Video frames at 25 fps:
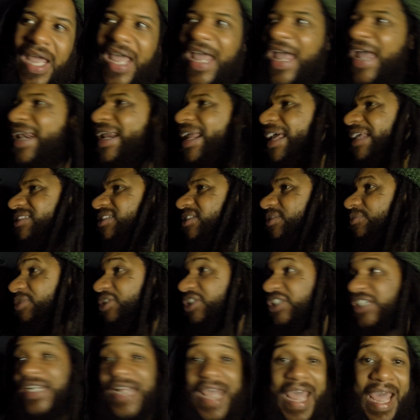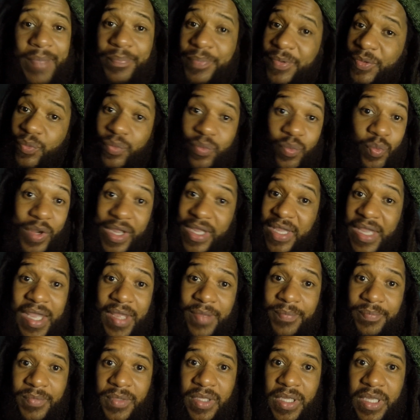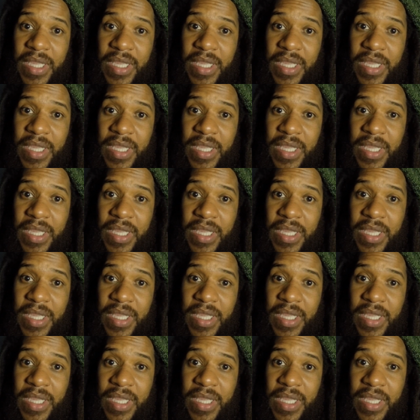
And then some shit happened with him,